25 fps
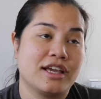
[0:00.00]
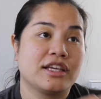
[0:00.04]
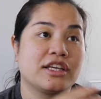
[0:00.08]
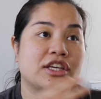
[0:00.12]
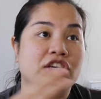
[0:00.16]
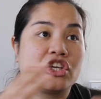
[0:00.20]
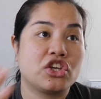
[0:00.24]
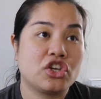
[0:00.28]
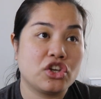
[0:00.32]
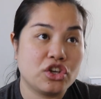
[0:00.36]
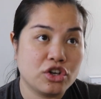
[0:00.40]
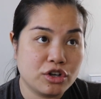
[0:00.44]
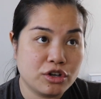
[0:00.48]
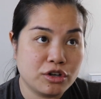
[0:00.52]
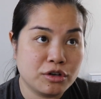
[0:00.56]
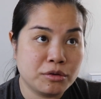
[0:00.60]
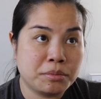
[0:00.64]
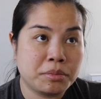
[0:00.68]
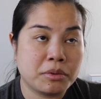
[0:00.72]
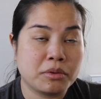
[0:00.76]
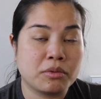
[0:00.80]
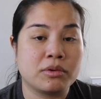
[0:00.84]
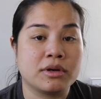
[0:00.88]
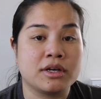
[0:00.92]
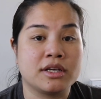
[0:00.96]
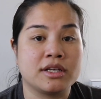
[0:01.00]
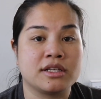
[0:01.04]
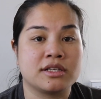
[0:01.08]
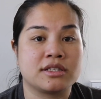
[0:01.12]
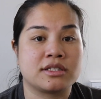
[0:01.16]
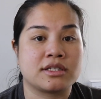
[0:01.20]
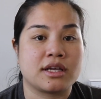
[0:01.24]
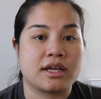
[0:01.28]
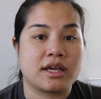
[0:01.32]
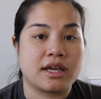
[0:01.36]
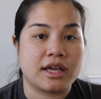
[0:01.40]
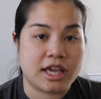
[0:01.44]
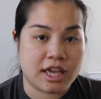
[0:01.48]
Cube
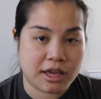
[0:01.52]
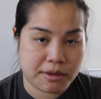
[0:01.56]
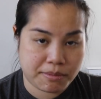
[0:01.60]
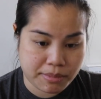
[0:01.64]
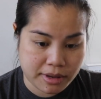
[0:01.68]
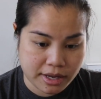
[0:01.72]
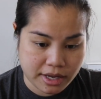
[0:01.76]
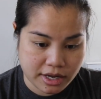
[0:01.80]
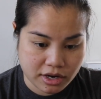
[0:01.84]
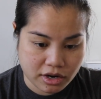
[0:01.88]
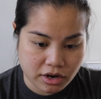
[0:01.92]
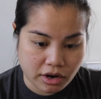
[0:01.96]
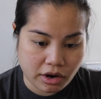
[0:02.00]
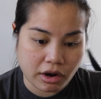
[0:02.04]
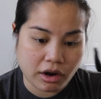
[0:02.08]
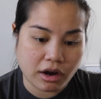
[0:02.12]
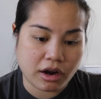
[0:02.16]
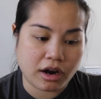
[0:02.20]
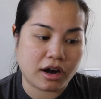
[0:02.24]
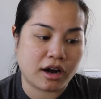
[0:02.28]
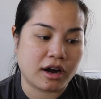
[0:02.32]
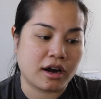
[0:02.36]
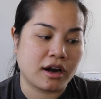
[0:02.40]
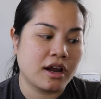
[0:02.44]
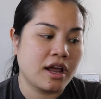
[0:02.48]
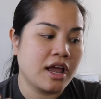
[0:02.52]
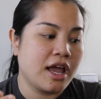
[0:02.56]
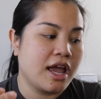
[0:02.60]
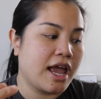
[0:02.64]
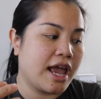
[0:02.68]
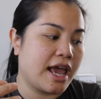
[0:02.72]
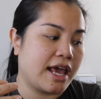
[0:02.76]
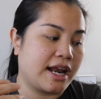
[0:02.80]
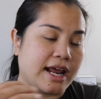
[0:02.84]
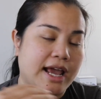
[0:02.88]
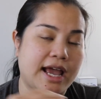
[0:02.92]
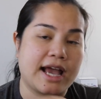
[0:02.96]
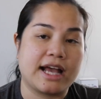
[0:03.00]
was hit by a car
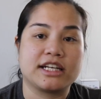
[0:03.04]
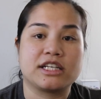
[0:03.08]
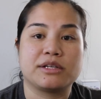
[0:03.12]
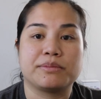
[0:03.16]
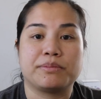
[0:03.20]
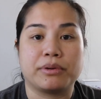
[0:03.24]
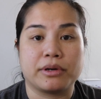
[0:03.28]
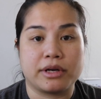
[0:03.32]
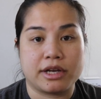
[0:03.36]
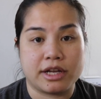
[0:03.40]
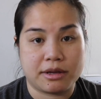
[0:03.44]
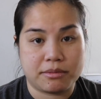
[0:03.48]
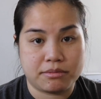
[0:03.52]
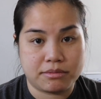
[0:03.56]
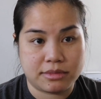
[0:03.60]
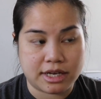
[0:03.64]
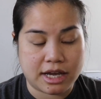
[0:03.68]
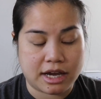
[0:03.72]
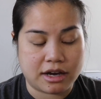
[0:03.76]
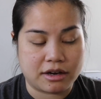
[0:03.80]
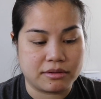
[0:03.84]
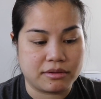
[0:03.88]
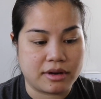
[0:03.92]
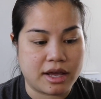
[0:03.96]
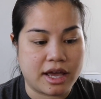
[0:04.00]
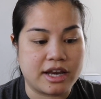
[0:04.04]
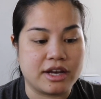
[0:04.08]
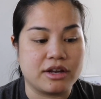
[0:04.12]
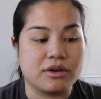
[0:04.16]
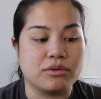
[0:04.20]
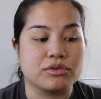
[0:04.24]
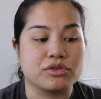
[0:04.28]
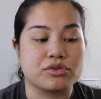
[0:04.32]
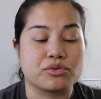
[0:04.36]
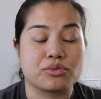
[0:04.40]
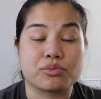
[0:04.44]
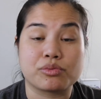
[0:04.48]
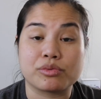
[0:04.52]
and I had to put him down. And it
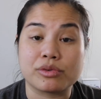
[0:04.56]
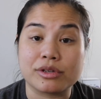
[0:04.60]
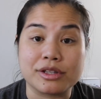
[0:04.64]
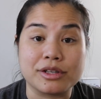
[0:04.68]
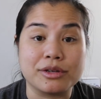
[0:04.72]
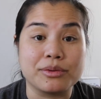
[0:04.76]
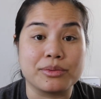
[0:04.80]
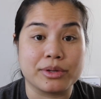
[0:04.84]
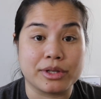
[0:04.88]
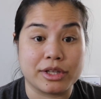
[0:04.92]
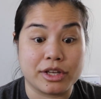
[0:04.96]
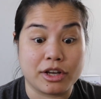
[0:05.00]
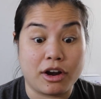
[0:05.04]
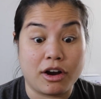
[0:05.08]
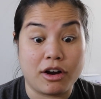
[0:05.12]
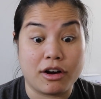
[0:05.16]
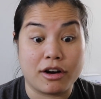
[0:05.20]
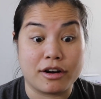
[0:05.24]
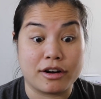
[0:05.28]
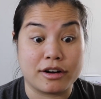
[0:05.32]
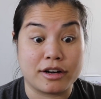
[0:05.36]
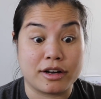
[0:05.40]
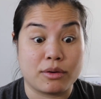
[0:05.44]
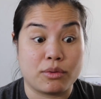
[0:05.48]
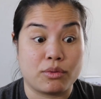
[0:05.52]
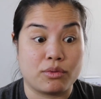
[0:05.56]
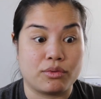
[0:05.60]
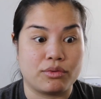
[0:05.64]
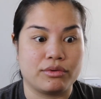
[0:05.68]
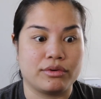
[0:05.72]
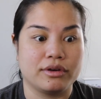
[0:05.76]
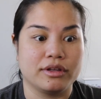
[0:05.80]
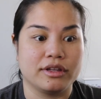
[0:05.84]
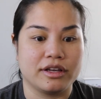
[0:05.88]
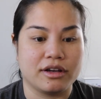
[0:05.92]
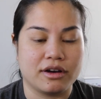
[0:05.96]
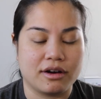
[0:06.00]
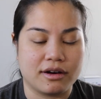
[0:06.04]
was really, really hard,
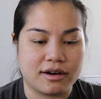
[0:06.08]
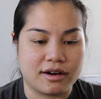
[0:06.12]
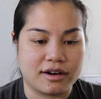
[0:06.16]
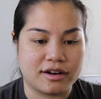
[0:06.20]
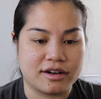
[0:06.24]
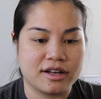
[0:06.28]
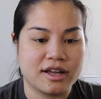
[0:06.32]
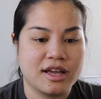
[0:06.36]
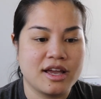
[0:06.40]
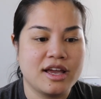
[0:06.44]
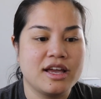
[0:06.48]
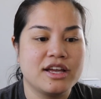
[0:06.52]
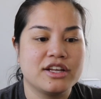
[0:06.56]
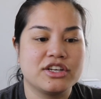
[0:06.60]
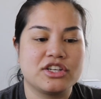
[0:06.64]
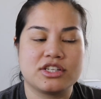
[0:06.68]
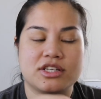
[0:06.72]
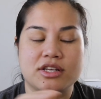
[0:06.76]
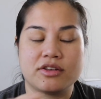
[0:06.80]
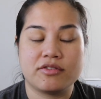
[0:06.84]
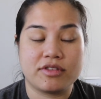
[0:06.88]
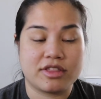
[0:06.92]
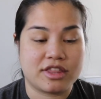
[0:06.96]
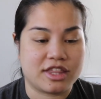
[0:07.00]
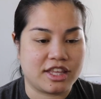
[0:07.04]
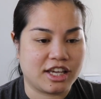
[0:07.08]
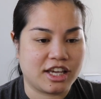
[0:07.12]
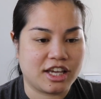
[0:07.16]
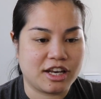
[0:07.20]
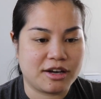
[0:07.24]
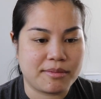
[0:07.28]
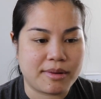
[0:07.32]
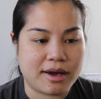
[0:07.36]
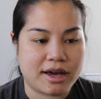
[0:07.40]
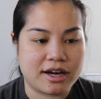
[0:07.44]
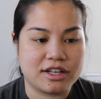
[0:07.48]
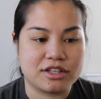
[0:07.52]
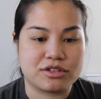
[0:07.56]
really hard. Just even thinking
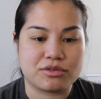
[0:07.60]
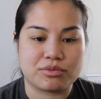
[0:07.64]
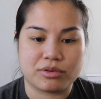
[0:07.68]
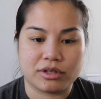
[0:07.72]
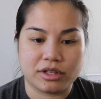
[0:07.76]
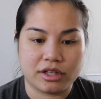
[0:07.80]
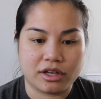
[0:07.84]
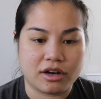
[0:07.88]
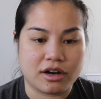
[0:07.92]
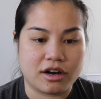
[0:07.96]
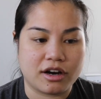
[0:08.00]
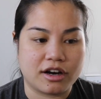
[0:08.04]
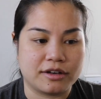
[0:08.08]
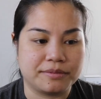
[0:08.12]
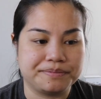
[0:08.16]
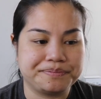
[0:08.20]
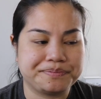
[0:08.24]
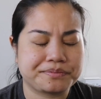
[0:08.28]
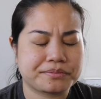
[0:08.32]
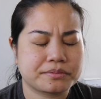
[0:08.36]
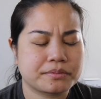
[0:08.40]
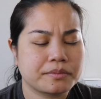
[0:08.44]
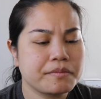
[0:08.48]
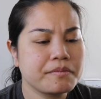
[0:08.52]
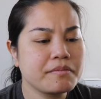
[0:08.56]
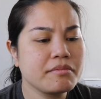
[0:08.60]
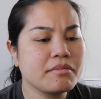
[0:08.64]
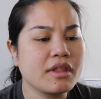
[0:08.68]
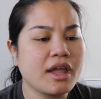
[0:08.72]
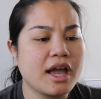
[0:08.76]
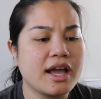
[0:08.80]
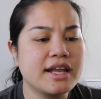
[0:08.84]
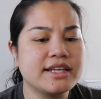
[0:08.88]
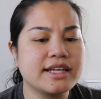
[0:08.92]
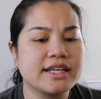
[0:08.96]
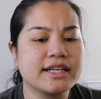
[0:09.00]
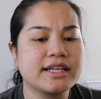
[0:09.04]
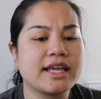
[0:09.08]
about it, it's really hard.
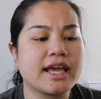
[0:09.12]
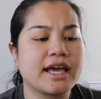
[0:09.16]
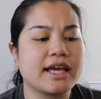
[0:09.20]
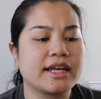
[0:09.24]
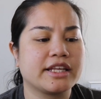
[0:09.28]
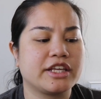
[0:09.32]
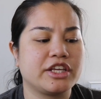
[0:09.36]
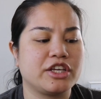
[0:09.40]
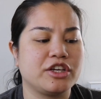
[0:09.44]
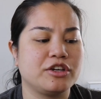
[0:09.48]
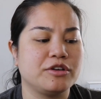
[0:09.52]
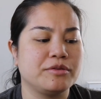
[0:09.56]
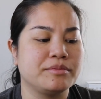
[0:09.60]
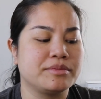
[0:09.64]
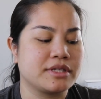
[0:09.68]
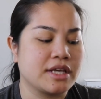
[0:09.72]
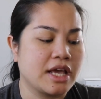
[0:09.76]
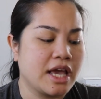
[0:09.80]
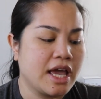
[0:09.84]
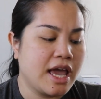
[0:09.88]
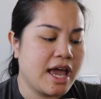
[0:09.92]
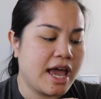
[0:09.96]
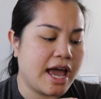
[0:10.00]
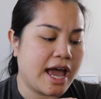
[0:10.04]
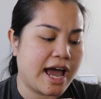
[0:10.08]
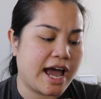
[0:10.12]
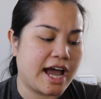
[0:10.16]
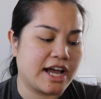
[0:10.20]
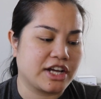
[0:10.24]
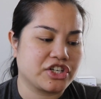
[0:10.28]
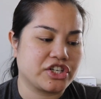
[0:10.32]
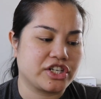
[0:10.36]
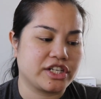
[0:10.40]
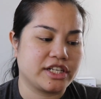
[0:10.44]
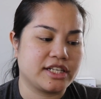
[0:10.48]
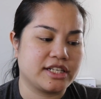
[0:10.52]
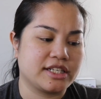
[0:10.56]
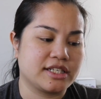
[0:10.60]
I did get Cube's
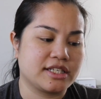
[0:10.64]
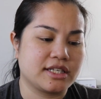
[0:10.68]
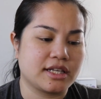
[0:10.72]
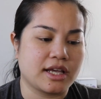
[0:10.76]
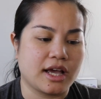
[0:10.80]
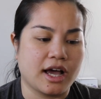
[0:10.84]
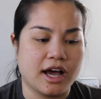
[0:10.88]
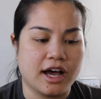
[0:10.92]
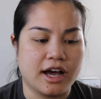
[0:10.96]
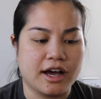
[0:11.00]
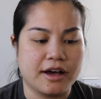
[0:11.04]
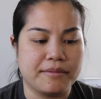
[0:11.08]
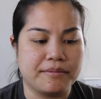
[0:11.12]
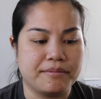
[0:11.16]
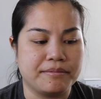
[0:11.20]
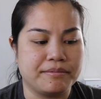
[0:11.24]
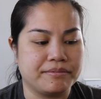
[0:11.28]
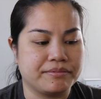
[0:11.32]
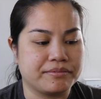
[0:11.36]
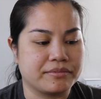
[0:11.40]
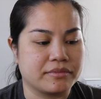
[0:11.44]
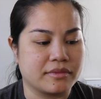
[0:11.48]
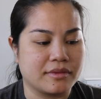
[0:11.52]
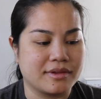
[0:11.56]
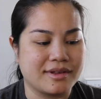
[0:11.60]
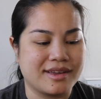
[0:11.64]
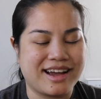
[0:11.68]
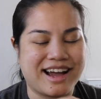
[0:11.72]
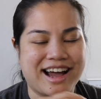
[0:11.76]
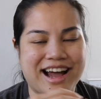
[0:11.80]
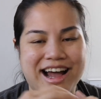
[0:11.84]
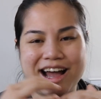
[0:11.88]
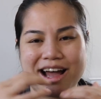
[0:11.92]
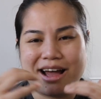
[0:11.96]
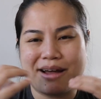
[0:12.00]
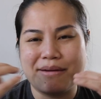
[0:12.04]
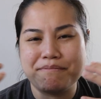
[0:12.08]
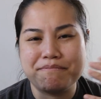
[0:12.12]
ashes. Um,
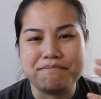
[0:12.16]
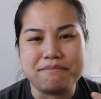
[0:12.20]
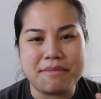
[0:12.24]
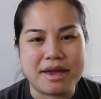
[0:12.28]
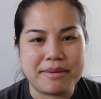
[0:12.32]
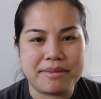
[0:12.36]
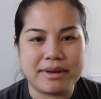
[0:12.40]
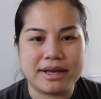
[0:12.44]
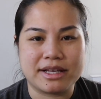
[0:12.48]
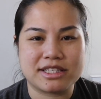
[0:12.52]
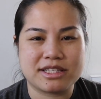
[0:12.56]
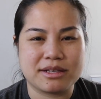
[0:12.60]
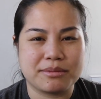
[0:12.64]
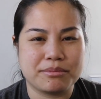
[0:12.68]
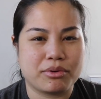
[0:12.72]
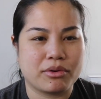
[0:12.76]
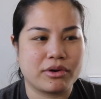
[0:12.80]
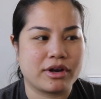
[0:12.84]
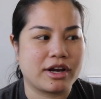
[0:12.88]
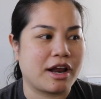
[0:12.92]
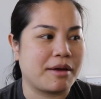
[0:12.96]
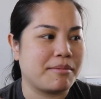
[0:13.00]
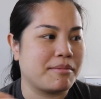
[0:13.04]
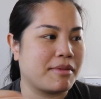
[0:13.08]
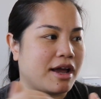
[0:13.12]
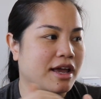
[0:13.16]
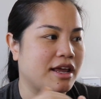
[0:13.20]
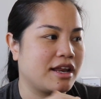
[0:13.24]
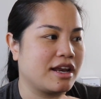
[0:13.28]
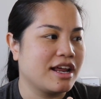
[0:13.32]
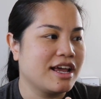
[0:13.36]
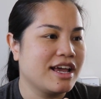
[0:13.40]
maybe at some point I might